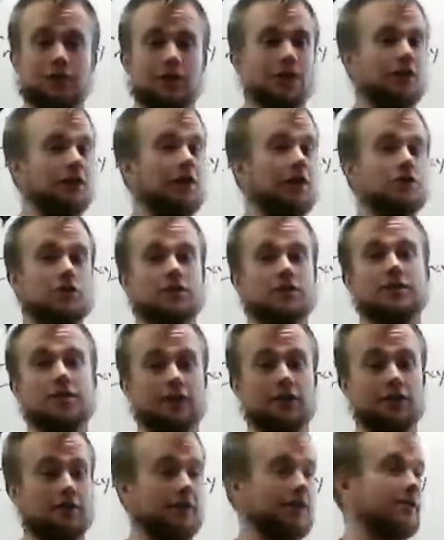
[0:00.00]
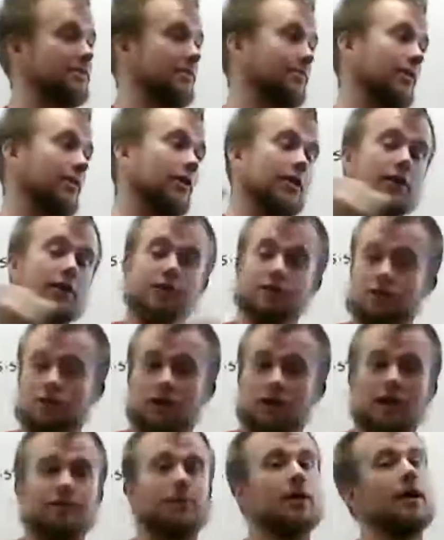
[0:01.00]
Lunch is killer because I'm already at the
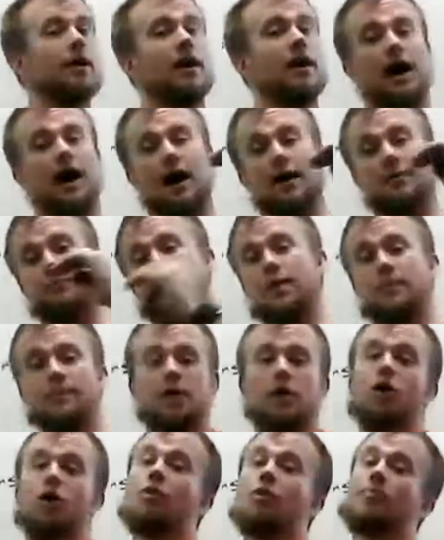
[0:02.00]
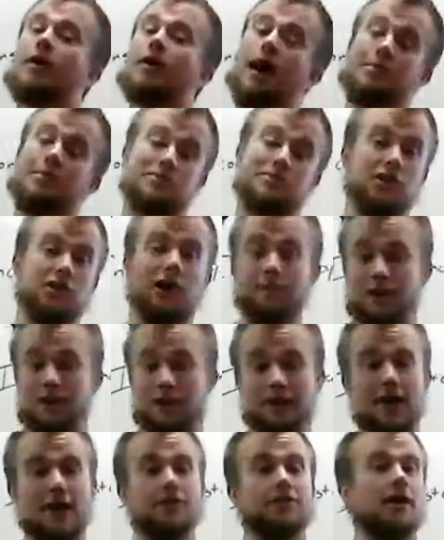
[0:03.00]
gym. I'm coming home, I'm starving to
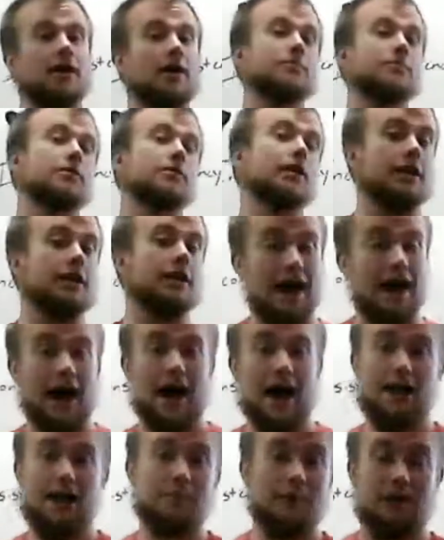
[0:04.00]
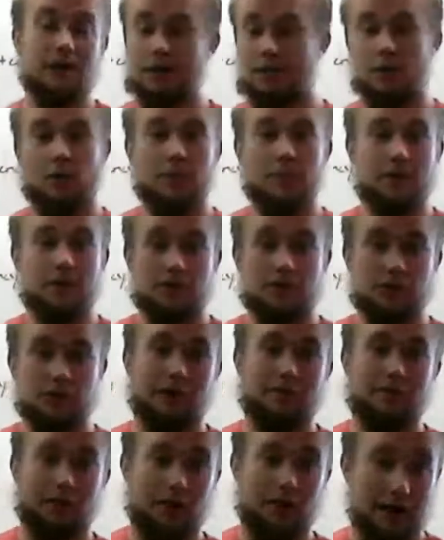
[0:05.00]
death. I'm gonna die. I'm Ethiopian
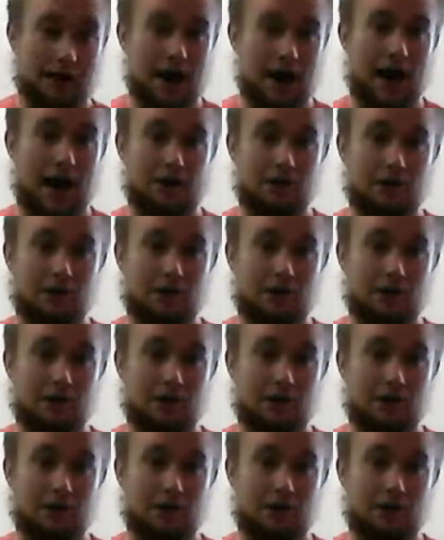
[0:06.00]
starving right now.